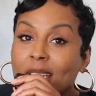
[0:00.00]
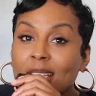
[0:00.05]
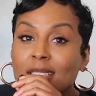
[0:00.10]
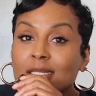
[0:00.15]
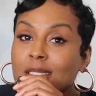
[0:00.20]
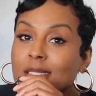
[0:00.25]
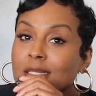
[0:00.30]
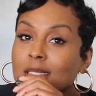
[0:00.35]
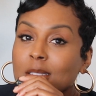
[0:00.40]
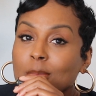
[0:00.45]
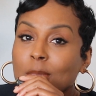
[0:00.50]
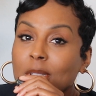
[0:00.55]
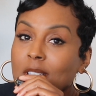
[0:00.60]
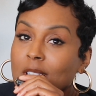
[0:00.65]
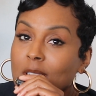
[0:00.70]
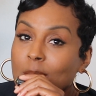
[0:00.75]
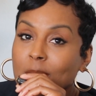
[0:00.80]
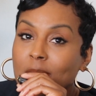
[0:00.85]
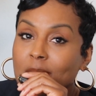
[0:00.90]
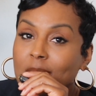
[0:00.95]
hates to see me
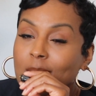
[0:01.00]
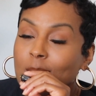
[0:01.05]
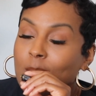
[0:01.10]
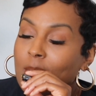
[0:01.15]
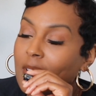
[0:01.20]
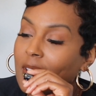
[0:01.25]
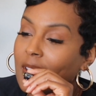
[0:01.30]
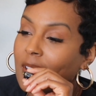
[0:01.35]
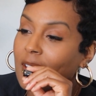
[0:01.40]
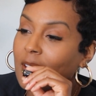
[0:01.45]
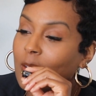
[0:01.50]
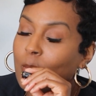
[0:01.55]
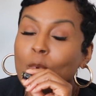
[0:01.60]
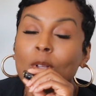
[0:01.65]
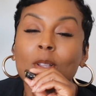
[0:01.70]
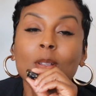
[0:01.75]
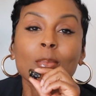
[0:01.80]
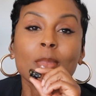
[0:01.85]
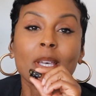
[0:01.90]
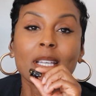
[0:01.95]
coming, okay?
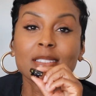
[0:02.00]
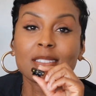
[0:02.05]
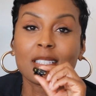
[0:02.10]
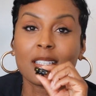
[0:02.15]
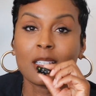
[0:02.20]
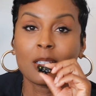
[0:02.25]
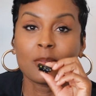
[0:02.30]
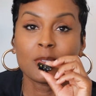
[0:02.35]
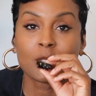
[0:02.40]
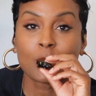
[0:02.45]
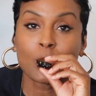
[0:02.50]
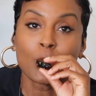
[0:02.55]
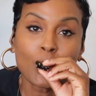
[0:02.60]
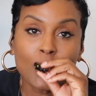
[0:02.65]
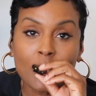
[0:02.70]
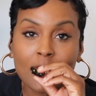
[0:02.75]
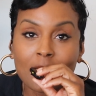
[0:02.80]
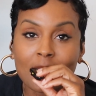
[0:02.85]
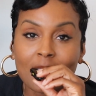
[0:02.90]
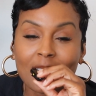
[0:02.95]
Welcome back to Ev's
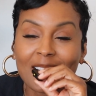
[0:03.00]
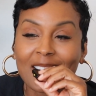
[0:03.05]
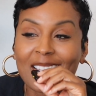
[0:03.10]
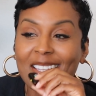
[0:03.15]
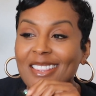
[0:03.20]
Corner.